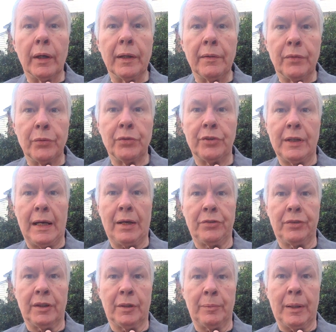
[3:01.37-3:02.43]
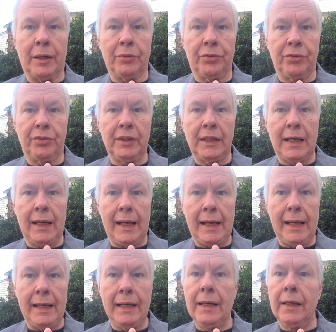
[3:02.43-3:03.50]
unenthusiastic about
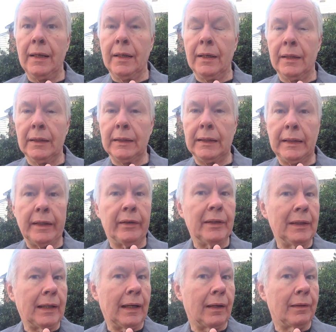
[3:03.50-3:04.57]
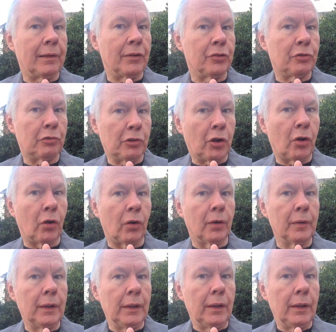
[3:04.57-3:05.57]
CIA carrying out this role.